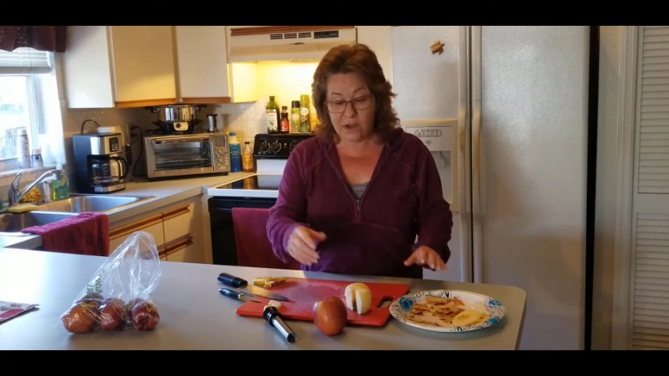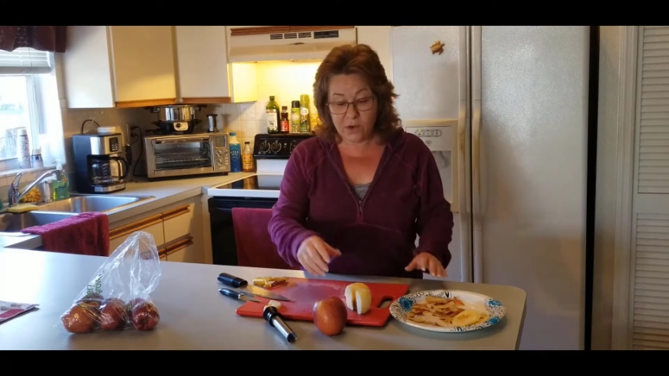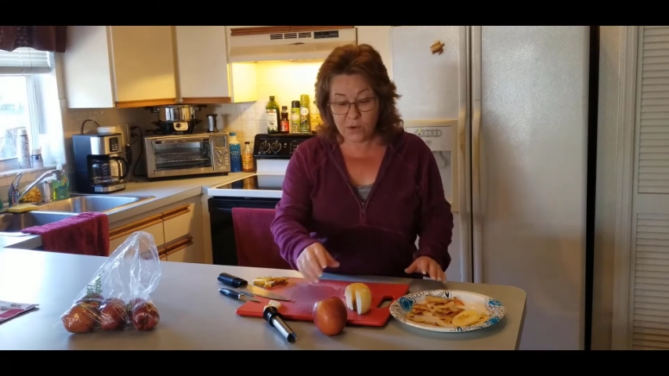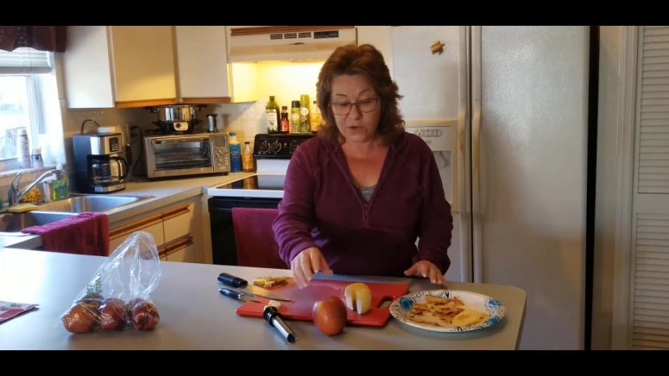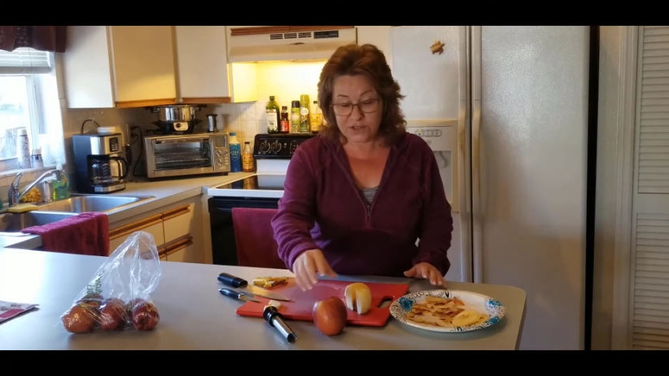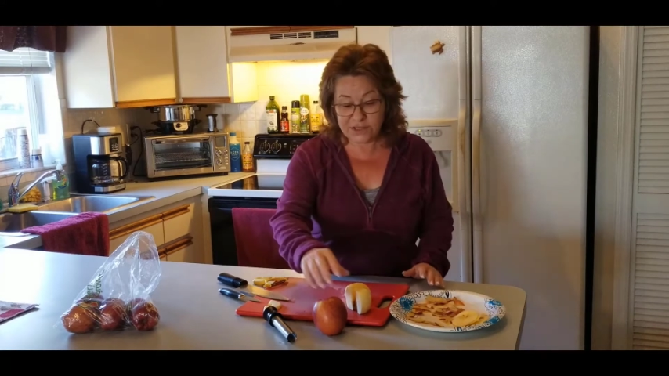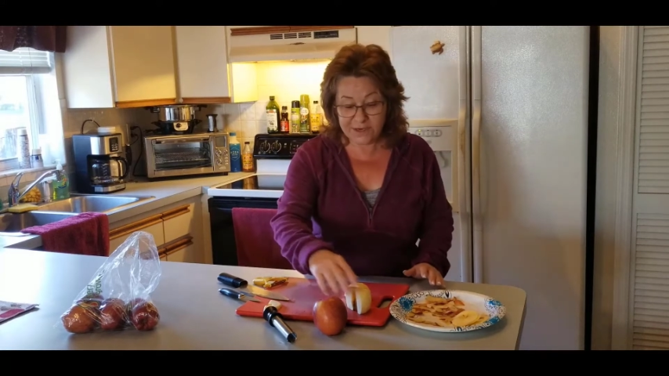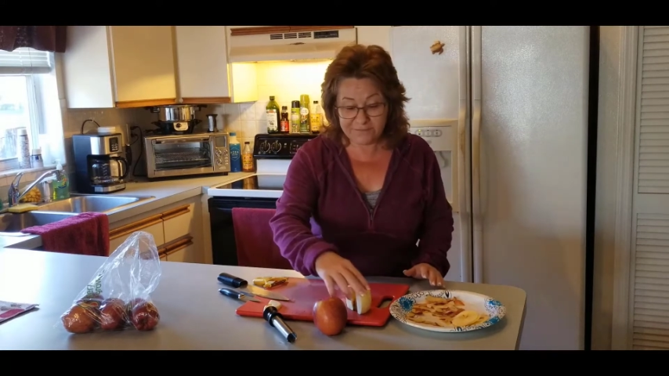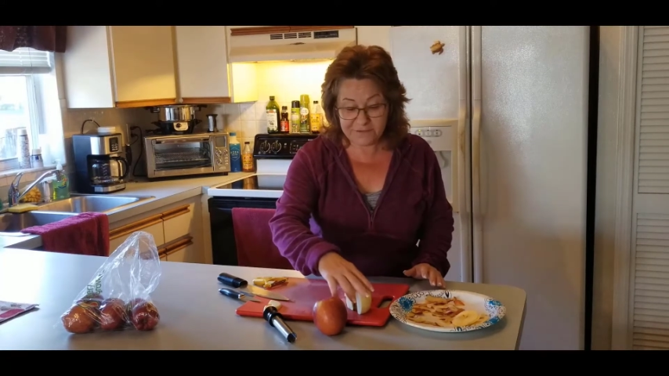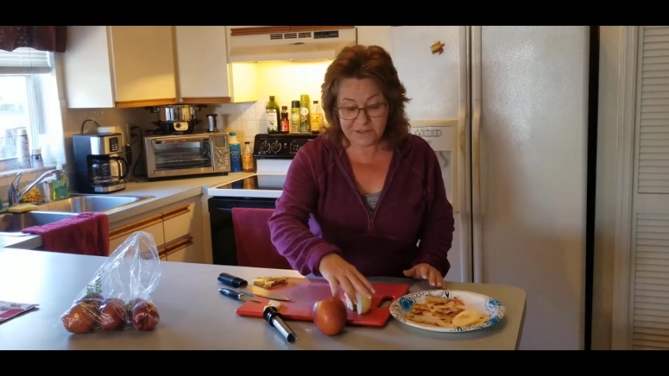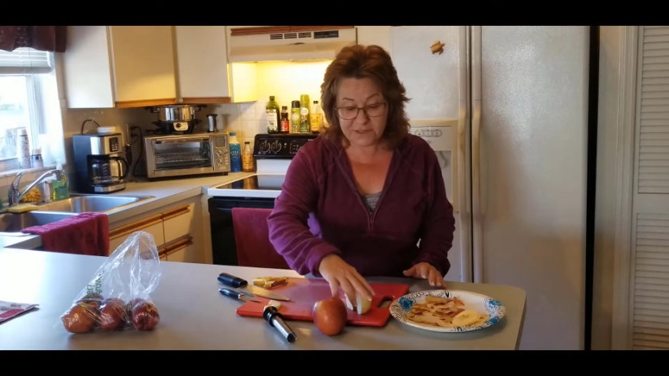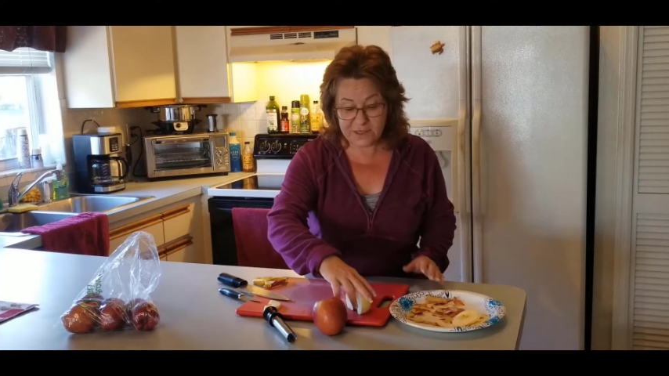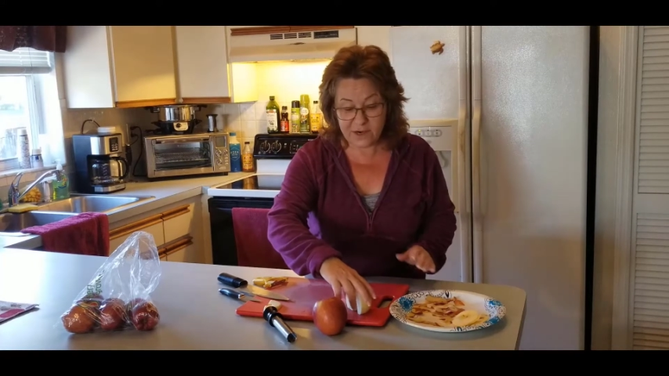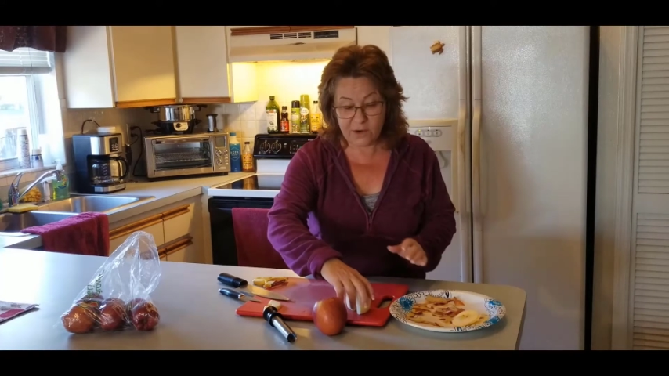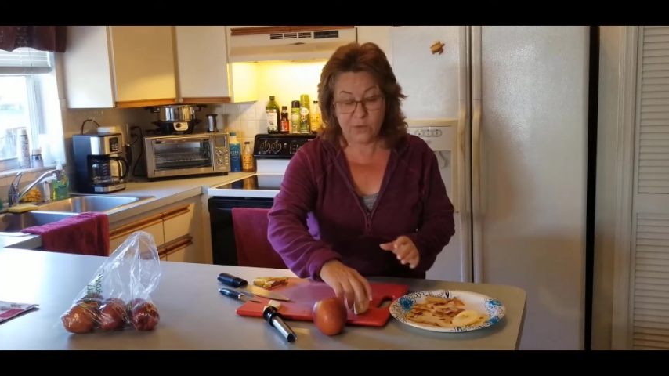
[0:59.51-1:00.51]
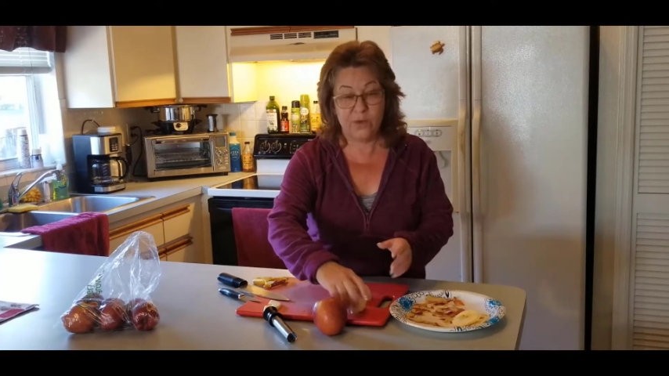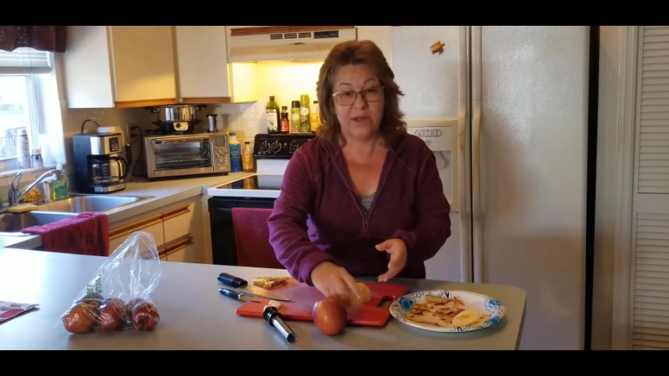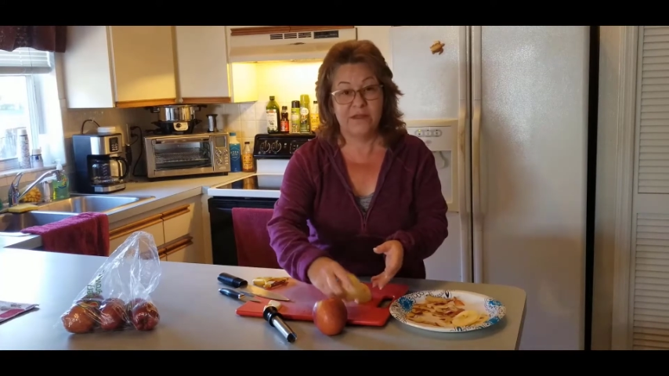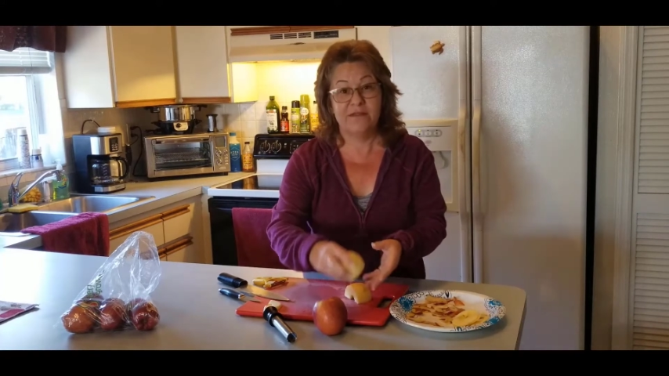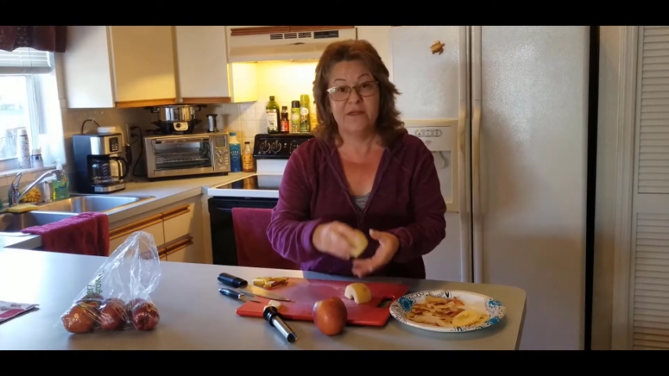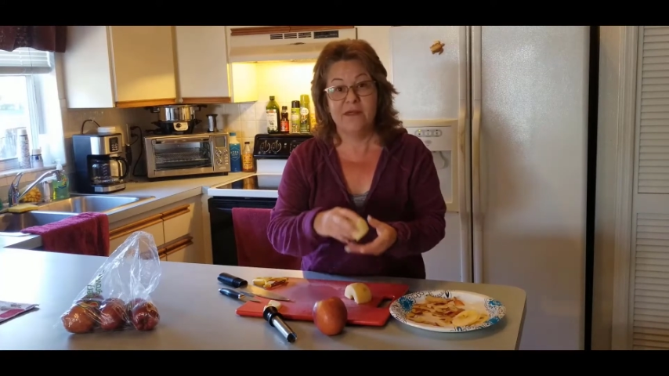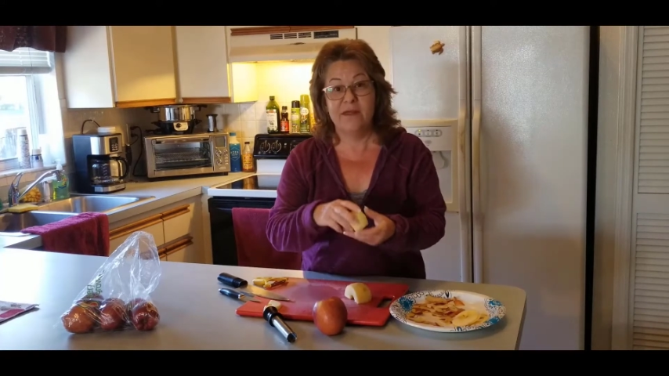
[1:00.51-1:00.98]
Of course, you have to start
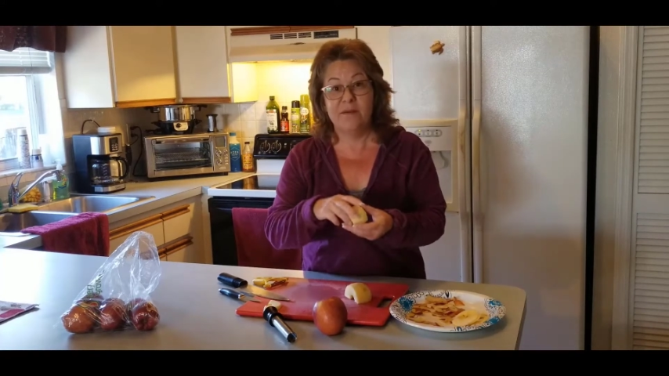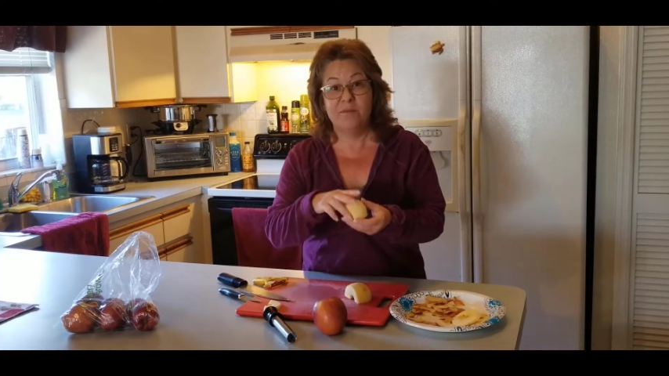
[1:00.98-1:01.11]
with